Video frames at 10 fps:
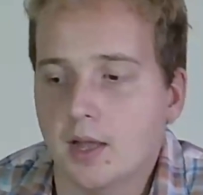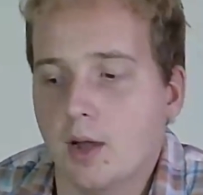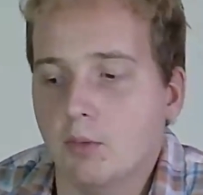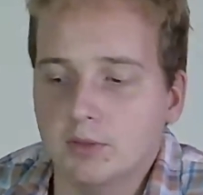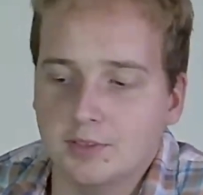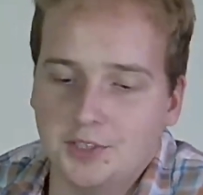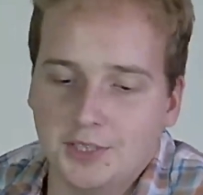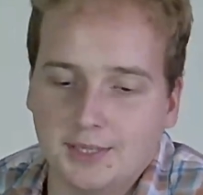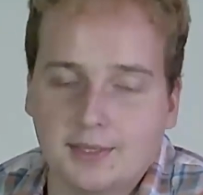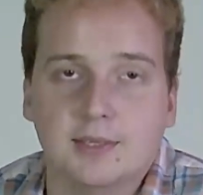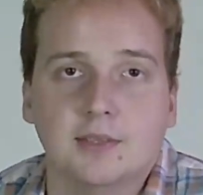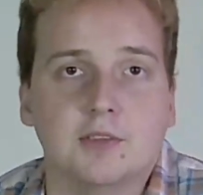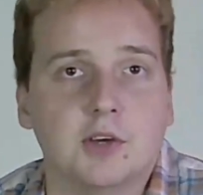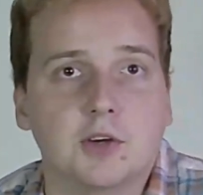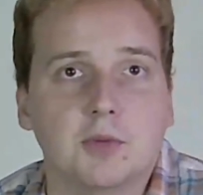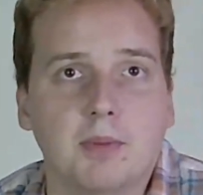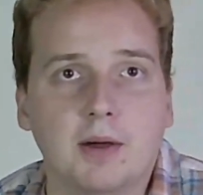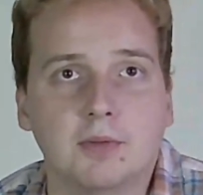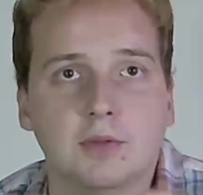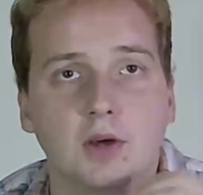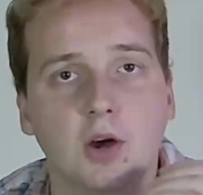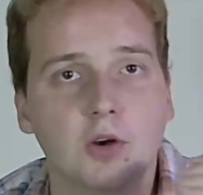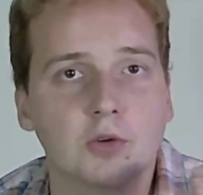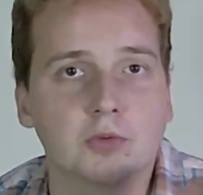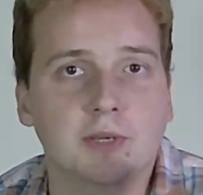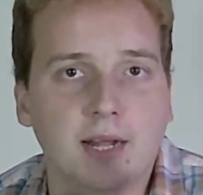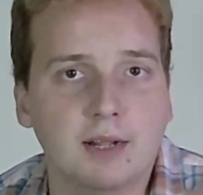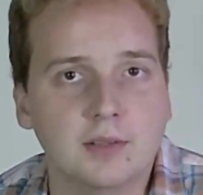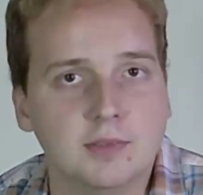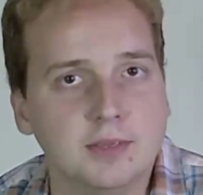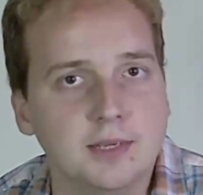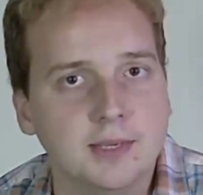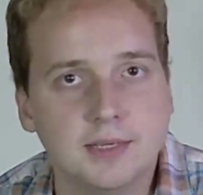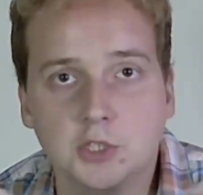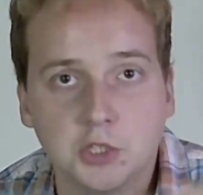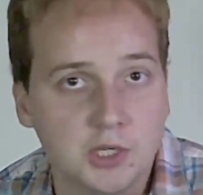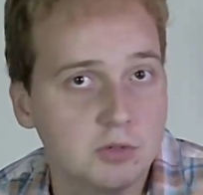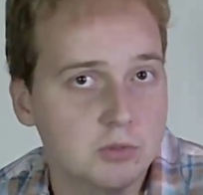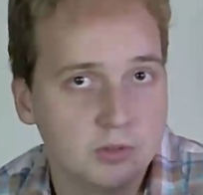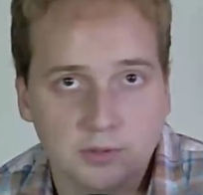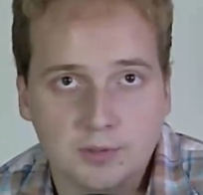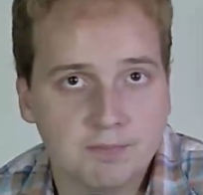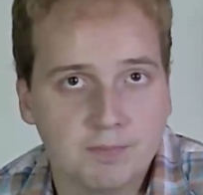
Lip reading: I want to check in and talk about our reality in general